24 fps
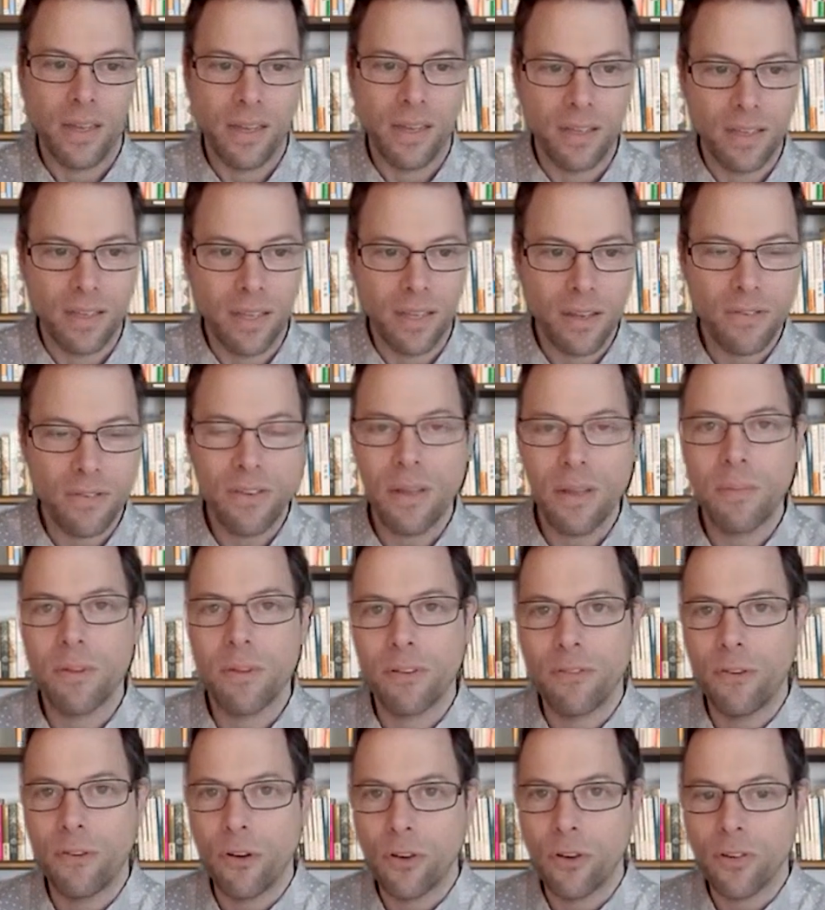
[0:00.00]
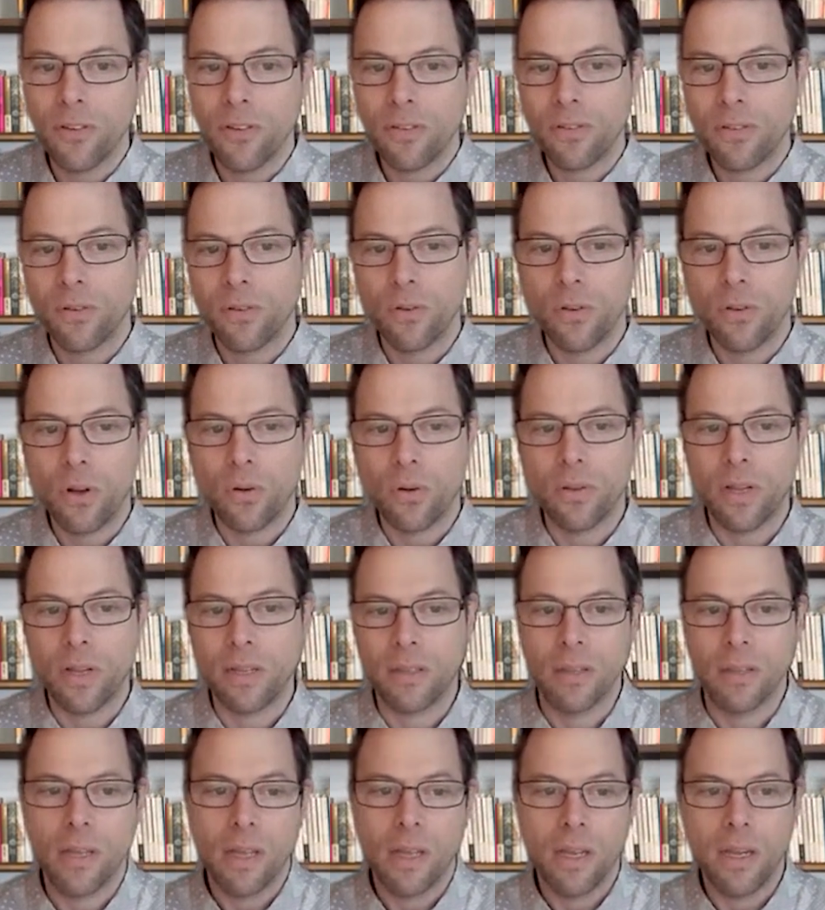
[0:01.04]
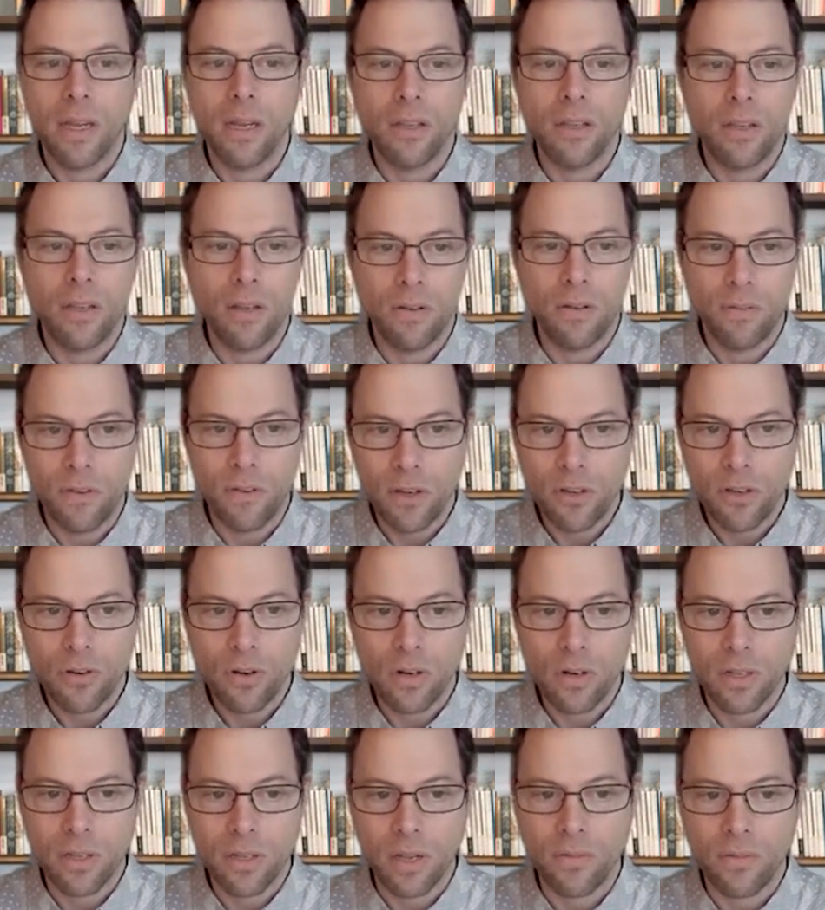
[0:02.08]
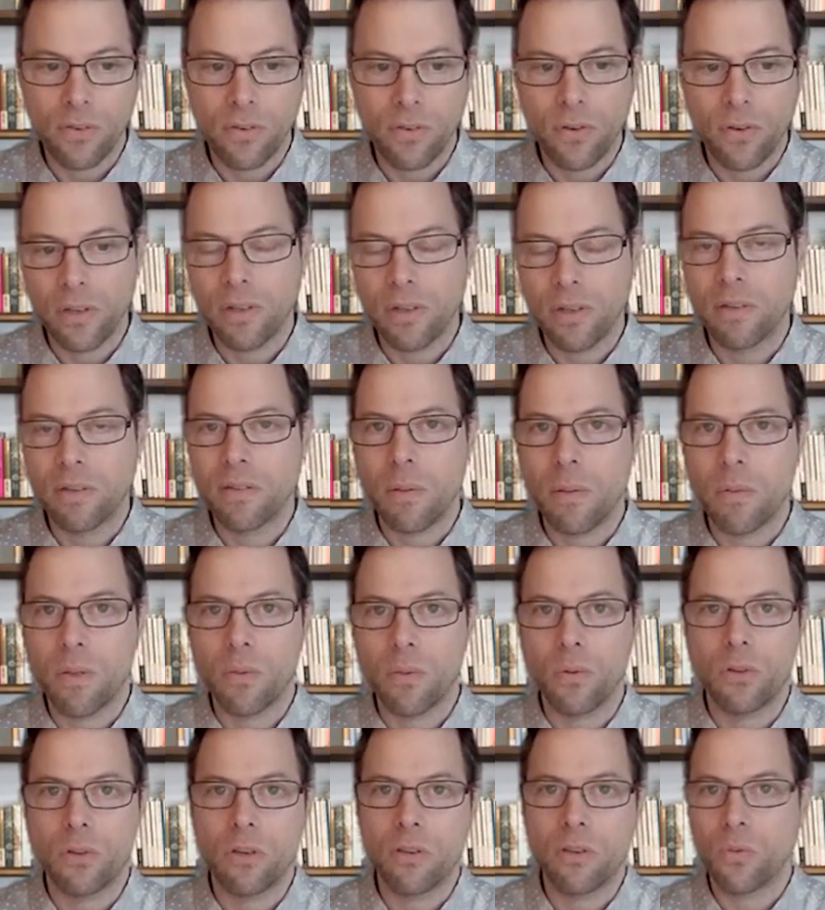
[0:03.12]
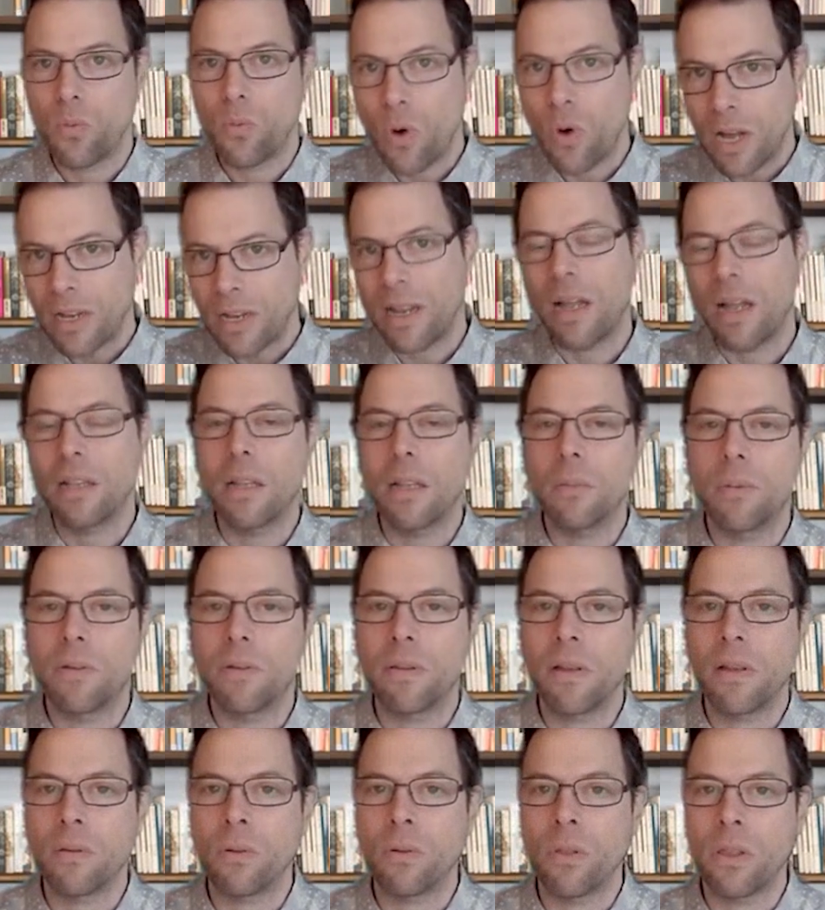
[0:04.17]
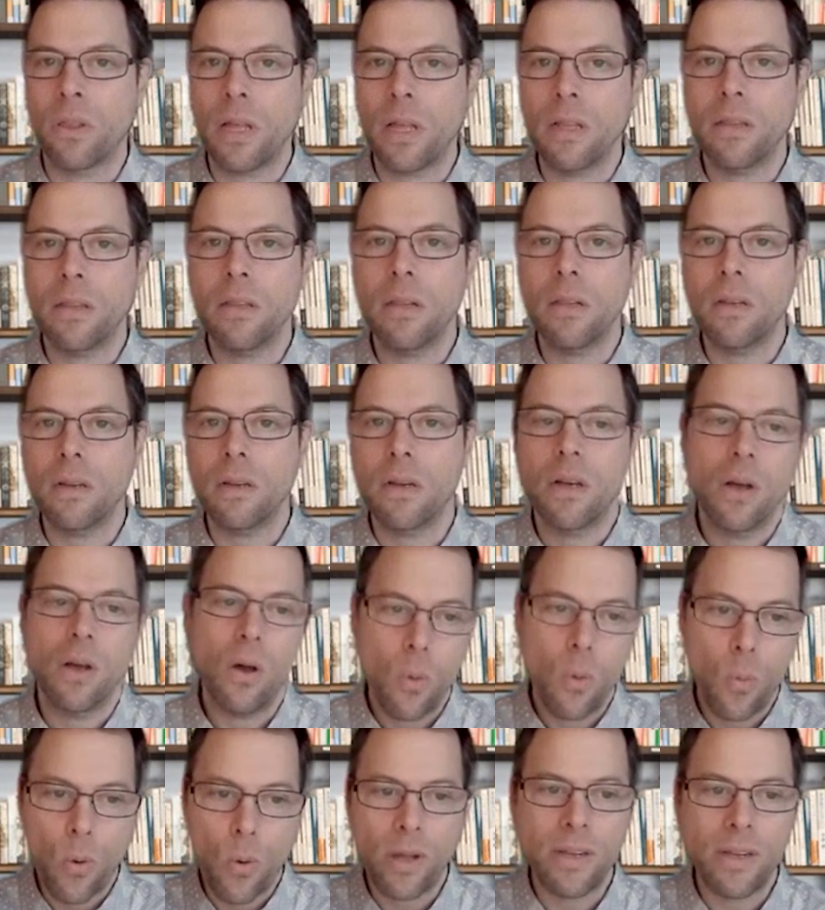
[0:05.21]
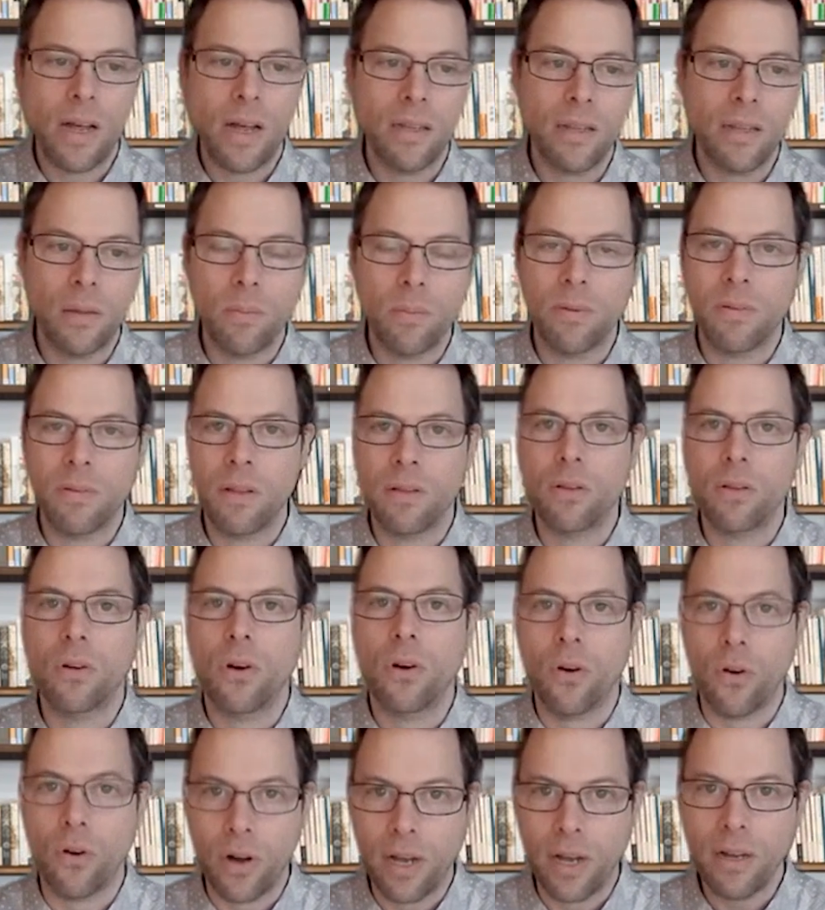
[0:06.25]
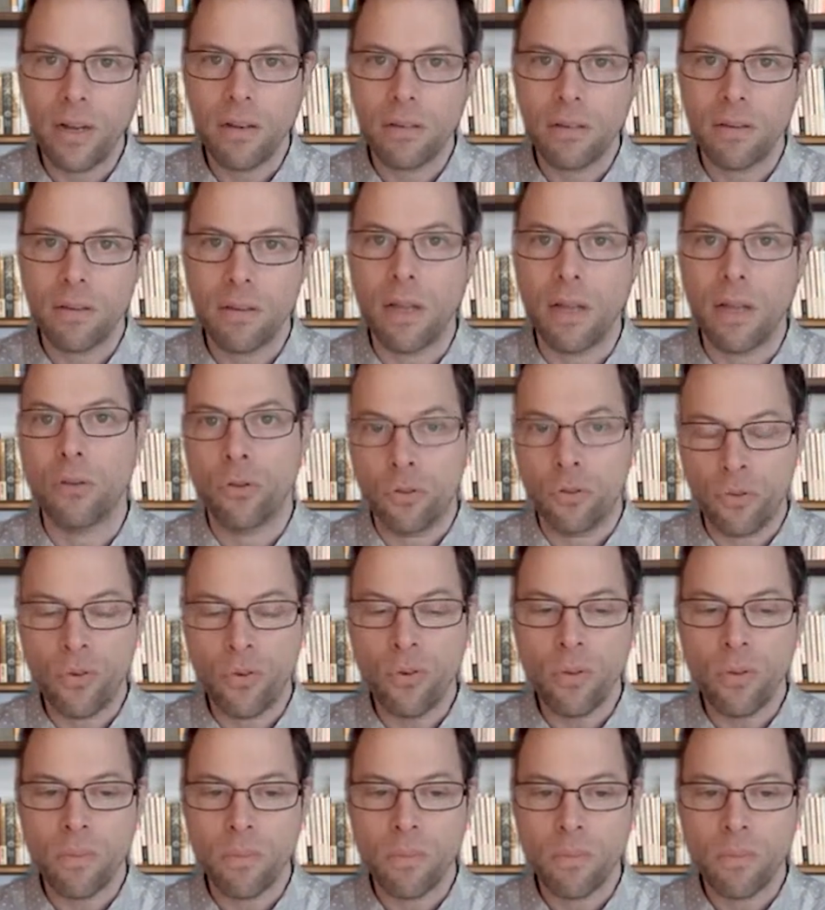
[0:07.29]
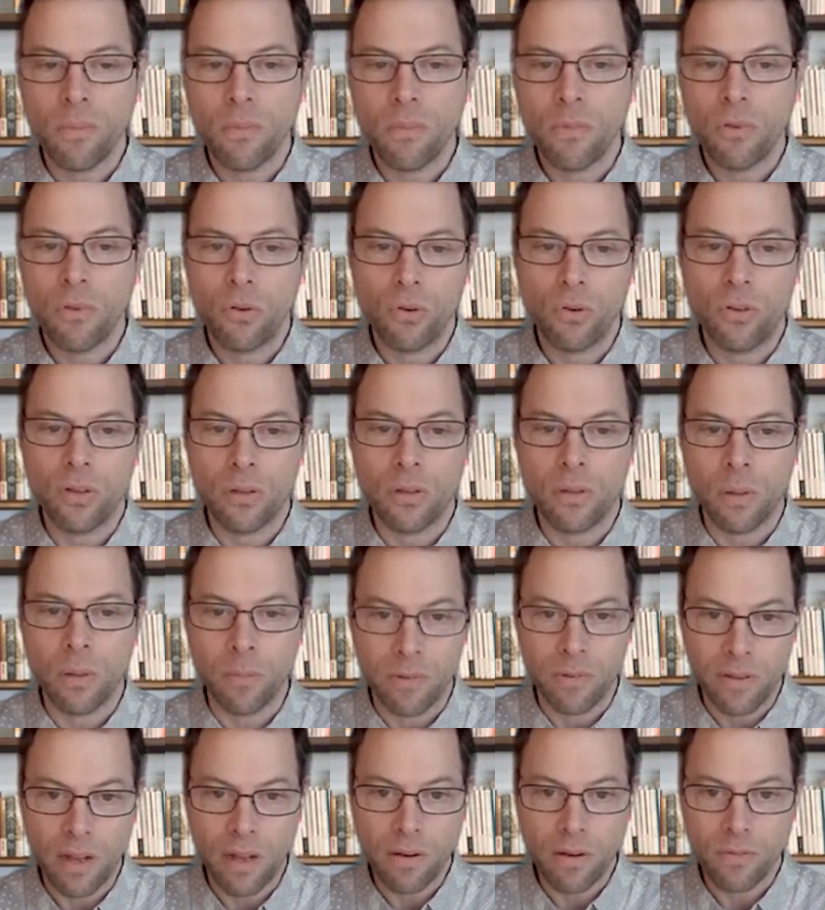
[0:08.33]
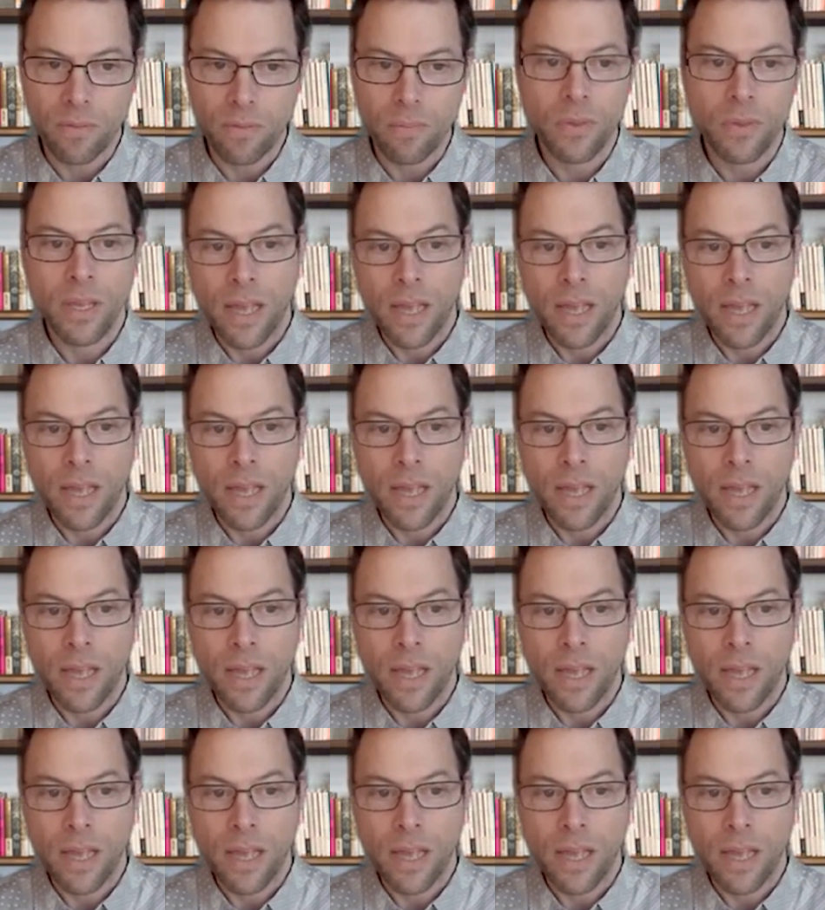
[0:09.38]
It gives them the voice to know that individually they've created something which is 100% authentic, 100% correct and true to themselves,